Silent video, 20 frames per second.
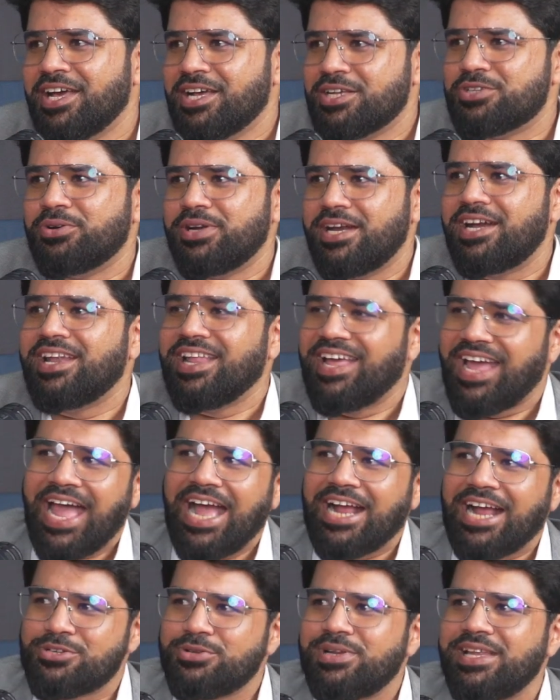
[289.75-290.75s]
so did
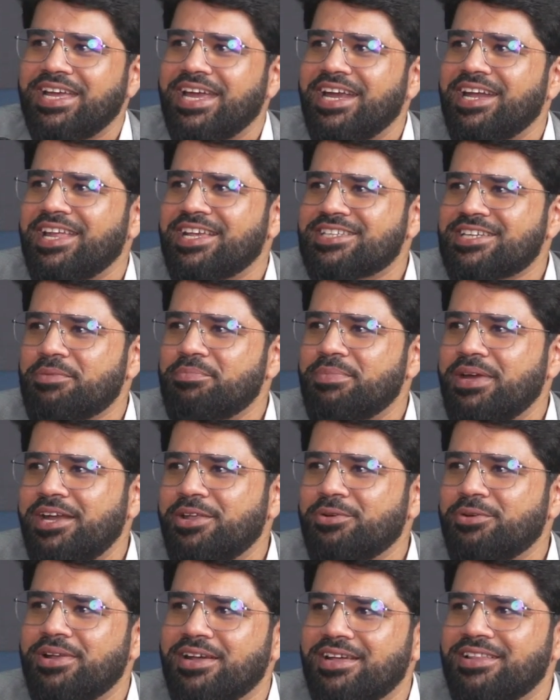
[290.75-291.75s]
actually gate exam made
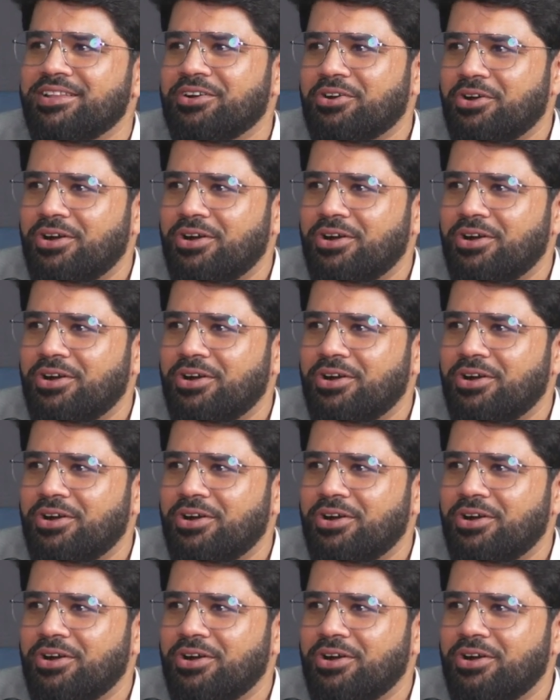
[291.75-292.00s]
you learn the